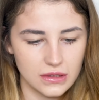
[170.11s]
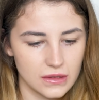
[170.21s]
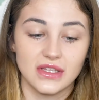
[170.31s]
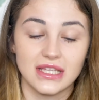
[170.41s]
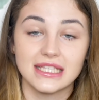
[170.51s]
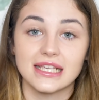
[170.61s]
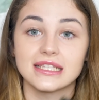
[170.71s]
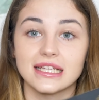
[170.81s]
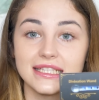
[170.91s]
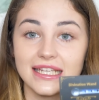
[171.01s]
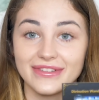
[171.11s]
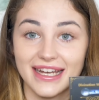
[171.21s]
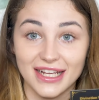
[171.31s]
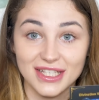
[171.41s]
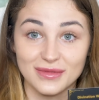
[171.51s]
So this is a
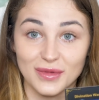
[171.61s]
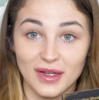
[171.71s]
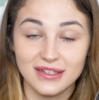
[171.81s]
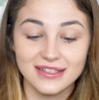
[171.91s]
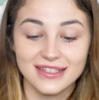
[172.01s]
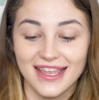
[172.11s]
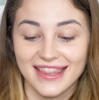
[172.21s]
divination wand.